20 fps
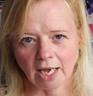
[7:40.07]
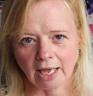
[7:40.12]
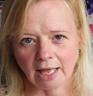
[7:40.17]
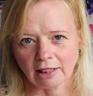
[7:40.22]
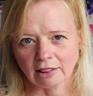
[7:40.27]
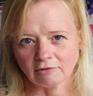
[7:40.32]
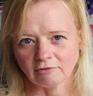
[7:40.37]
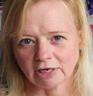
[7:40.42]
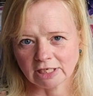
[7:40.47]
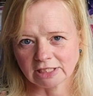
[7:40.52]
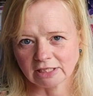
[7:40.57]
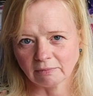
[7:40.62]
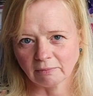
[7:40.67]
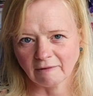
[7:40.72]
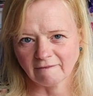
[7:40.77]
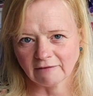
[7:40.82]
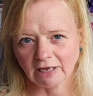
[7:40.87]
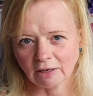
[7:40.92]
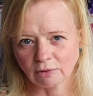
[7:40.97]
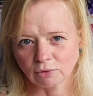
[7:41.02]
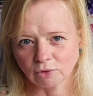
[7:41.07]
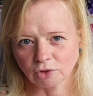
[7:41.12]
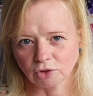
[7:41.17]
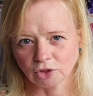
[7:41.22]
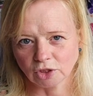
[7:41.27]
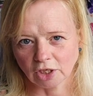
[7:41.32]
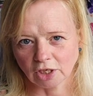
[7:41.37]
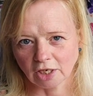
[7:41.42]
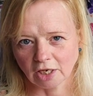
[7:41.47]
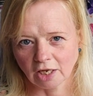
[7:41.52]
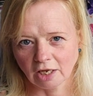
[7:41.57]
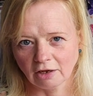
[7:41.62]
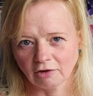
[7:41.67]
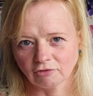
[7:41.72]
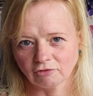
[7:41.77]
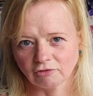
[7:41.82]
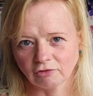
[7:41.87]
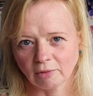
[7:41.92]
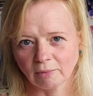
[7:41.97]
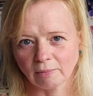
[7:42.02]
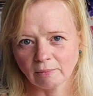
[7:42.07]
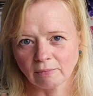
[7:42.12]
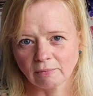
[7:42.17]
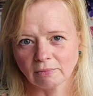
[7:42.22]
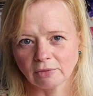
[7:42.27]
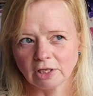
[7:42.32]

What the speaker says: get the rest of my voucher from